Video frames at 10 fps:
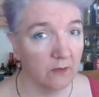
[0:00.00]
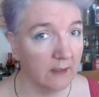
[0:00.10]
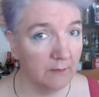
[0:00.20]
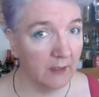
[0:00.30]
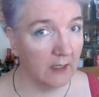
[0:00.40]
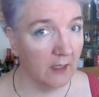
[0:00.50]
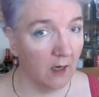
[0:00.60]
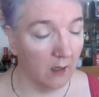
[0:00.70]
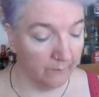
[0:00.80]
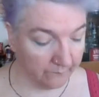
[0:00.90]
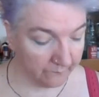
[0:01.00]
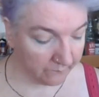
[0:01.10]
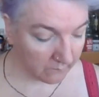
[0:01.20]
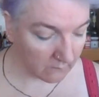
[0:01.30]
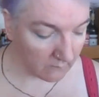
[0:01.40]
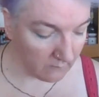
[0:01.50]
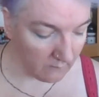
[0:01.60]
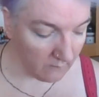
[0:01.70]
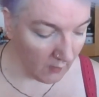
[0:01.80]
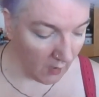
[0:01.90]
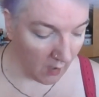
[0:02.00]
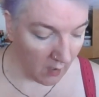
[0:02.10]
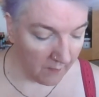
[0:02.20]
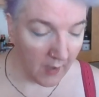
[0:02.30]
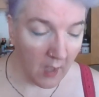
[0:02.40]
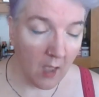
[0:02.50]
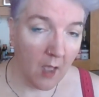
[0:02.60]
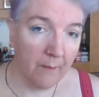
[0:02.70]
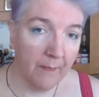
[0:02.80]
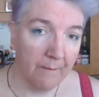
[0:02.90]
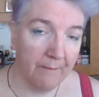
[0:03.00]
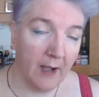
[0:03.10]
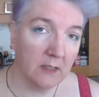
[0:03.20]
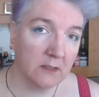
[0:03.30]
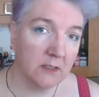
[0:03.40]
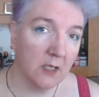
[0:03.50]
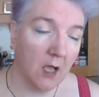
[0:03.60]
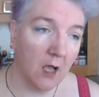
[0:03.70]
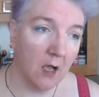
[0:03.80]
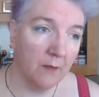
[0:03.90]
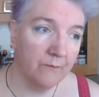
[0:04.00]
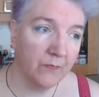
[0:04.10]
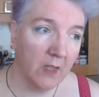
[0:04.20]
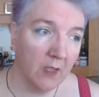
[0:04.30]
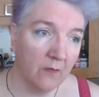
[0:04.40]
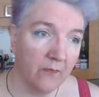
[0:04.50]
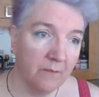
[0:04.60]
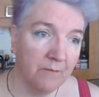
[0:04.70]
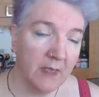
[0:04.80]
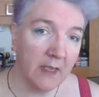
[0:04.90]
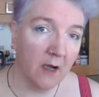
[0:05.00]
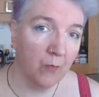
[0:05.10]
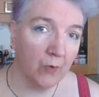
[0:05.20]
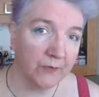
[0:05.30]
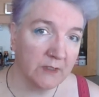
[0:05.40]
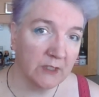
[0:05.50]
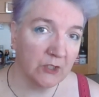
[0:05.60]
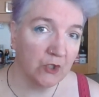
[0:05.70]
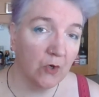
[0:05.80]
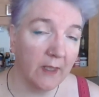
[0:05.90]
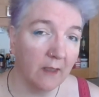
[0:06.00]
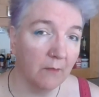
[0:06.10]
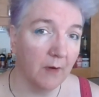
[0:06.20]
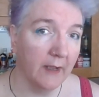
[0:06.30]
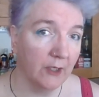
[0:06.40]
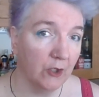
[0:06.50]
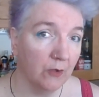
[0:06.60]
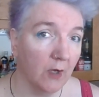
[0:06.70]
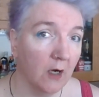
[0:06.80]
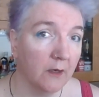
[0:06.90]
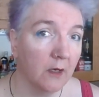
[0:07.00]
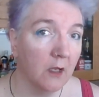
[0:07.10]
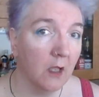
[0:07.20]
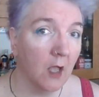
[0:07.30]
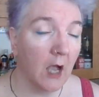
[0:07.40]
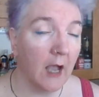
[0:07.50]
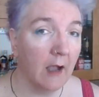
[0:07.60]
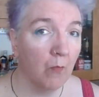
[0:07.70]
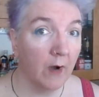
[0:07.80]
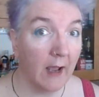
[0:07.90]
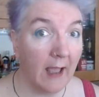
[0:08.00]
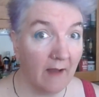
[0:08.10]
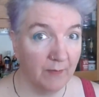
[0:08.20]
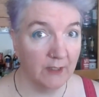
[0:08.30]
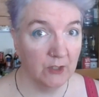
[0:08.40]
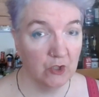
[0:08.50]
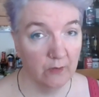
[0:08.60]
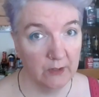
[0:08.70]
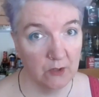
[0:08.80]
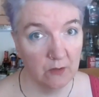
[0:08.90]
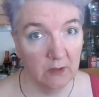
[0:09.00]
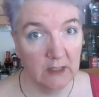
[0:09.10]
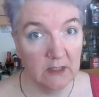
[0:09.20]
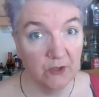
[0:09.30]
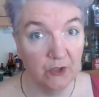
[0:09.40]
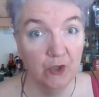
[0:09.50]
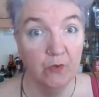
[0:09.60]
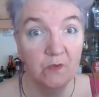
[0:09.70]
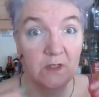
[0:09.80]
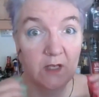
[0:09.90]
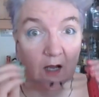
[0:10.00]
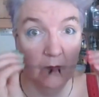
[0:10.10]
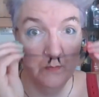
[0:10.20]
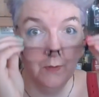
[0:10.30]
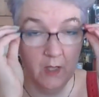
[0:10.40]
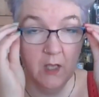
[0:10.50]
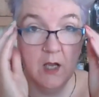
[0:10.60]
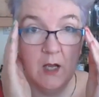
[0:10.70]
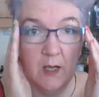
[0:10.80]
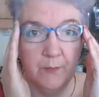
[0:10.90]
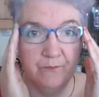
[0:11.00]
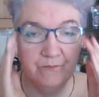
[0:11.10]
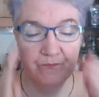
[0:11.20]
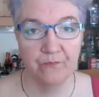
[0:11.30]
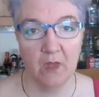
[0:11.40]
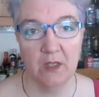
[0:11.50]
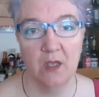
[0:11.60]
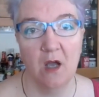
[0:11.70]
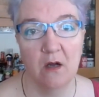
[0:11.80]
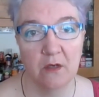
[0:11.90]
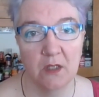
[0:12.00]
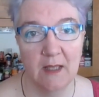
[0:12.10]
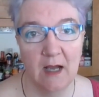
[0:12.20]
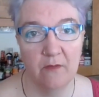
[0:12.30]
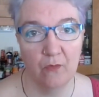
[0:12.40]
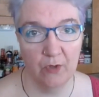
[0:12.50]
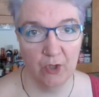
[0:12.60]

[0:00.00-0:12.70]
But for me, I wasn't enjoying buying new yarn. And what I have been enjoying doing is using up yarn that I've already got, and that's given me a lot of pleasure.